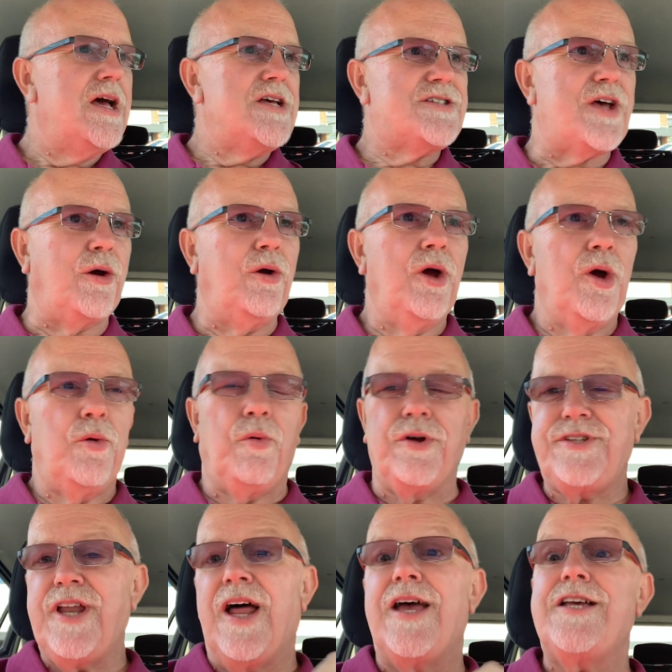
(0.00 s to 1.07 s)
So,
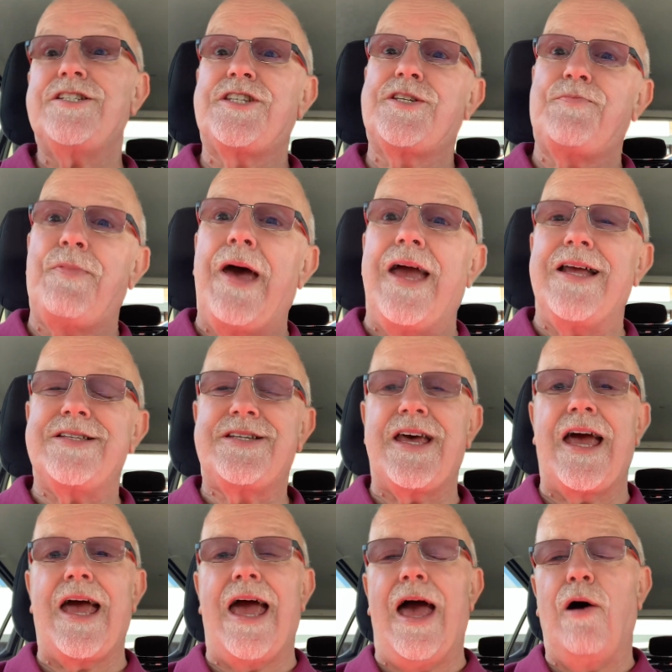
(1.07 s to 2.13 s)
what did I expect
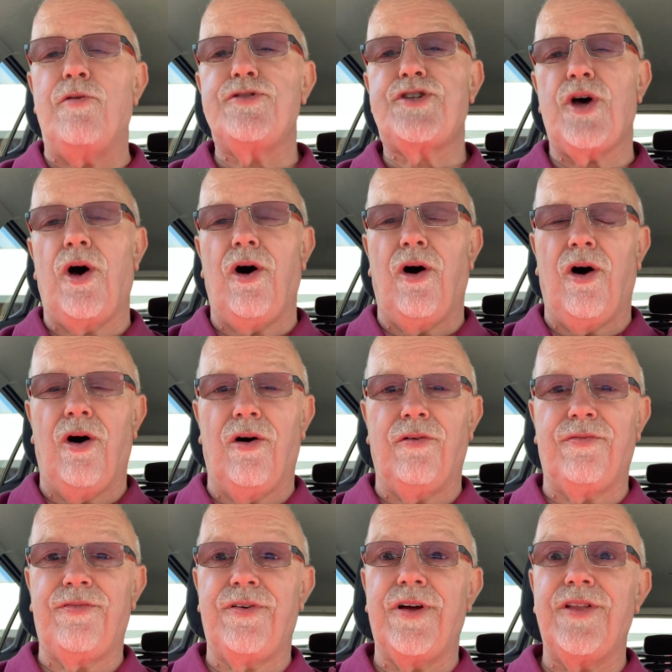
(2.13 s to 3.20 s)
out
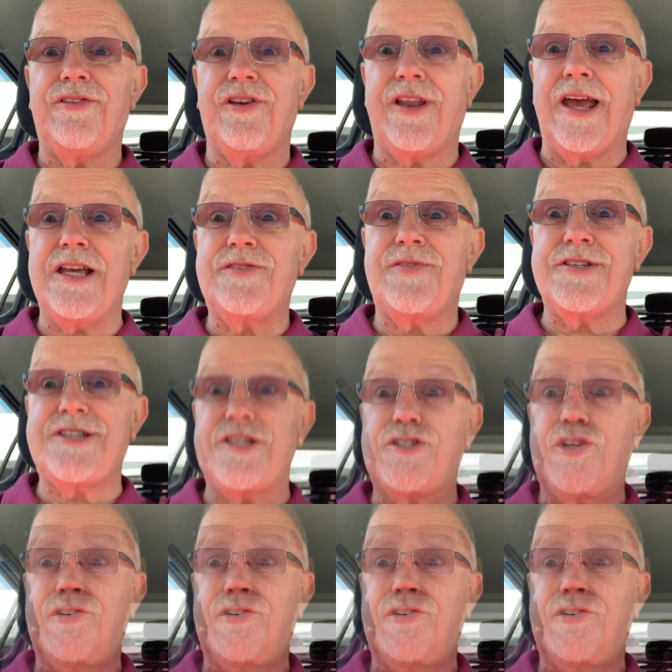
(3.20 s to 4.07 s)
of today's visit to